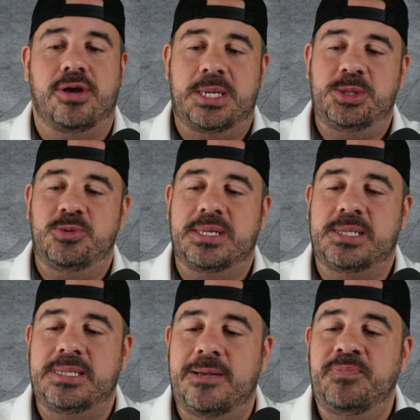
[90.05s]
As you can
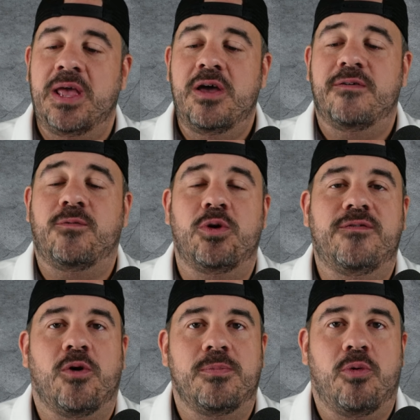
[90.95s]
see,
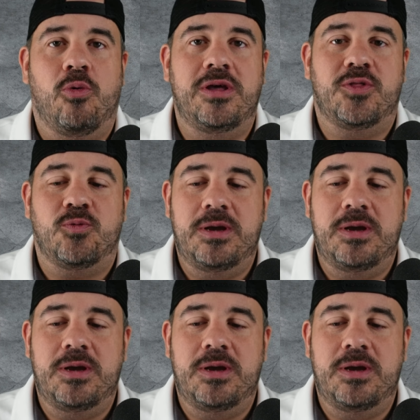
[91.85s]
44.3%